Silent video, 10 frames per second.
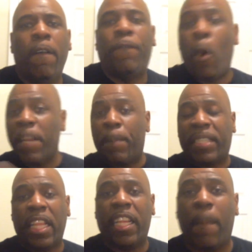
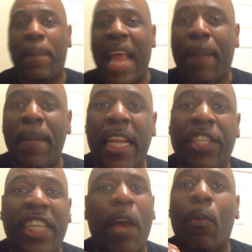40% of the black men
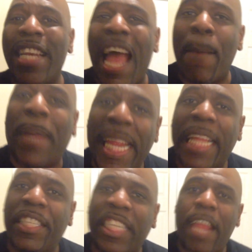in jail would not
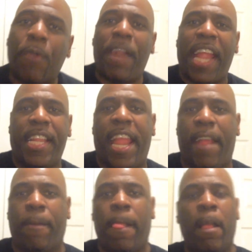be in jail right
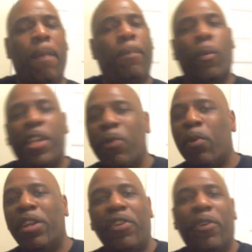now. But what do
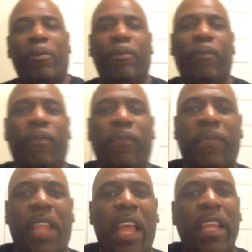you want to do?
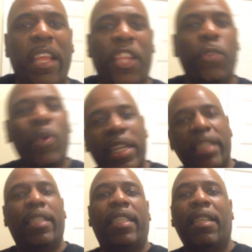Huh? You want
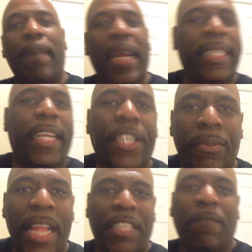to listen to somebody tell
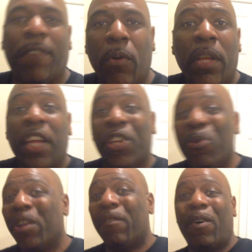you not to vote?
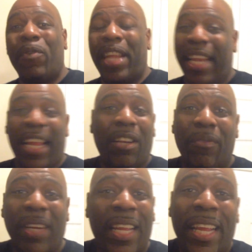You want to vote in
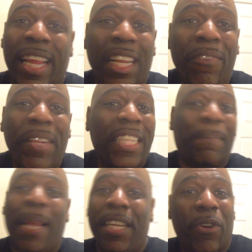Hillary? Hillary
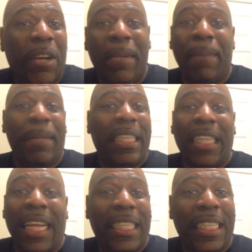has made no
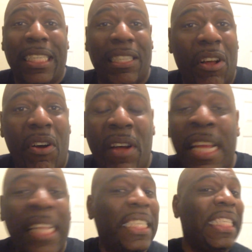commitment to changing this law.
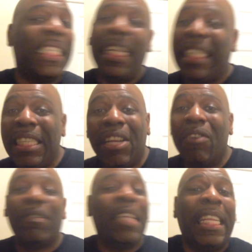She says she
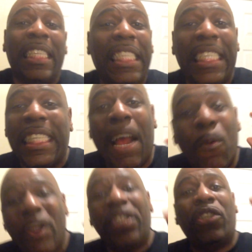does
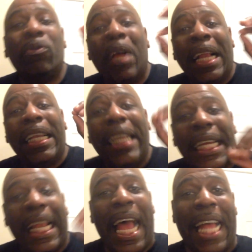not want to
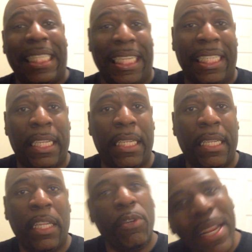legalize it.
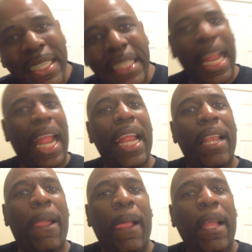You
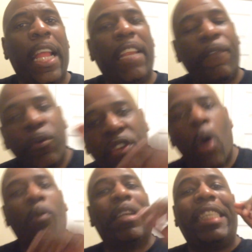understand? And if you
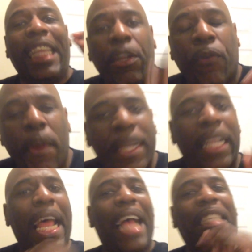don't
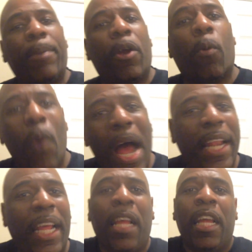decriminalize
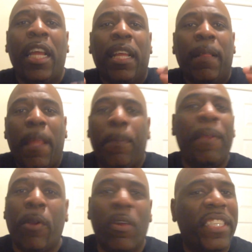marijuana, then
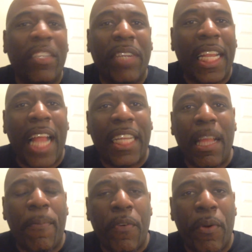people are going to still get
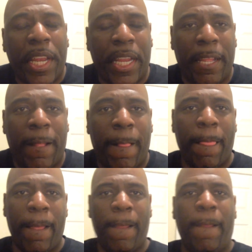locked up for it.
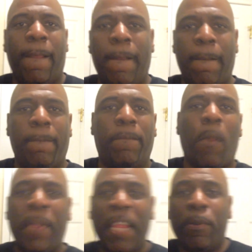
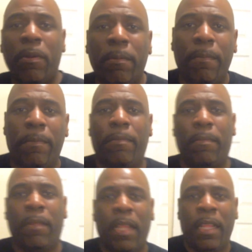Them people,
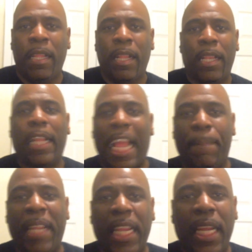they're
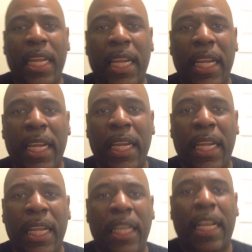like me,
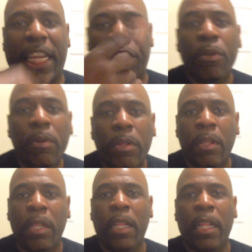they're like you,
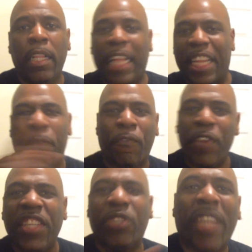they're like your
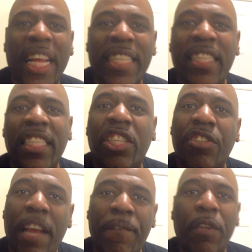friends, your cousins,
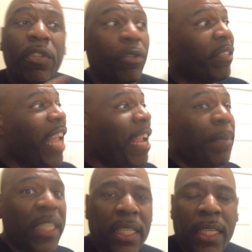your nephews, your
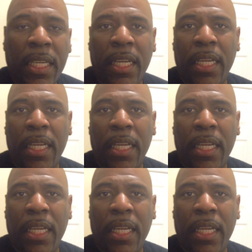neighbors.